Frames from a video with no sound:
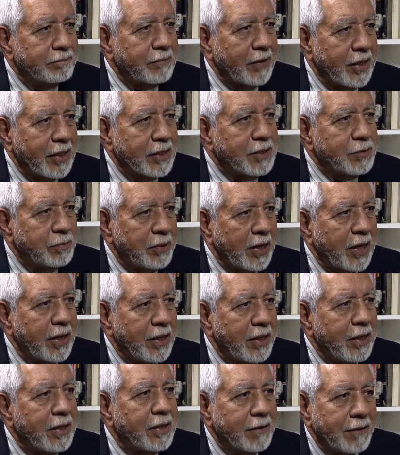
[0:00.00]
It's
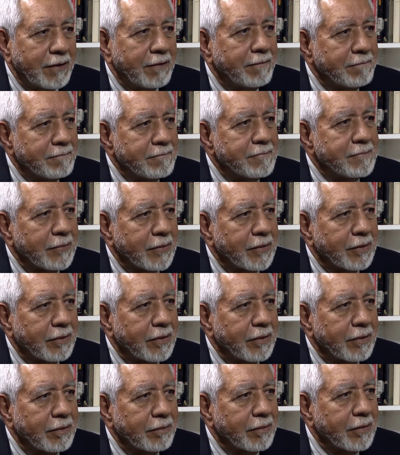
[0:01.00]
been
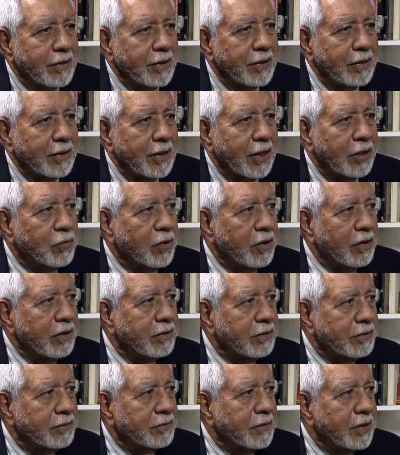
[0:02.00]
AWOL.
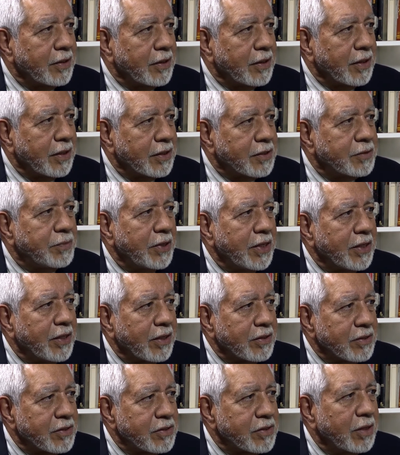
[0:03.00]
It's been
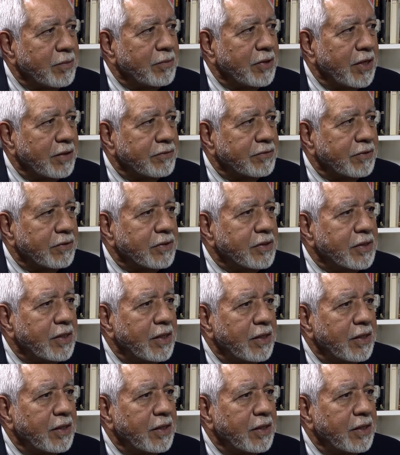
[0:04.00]
on some level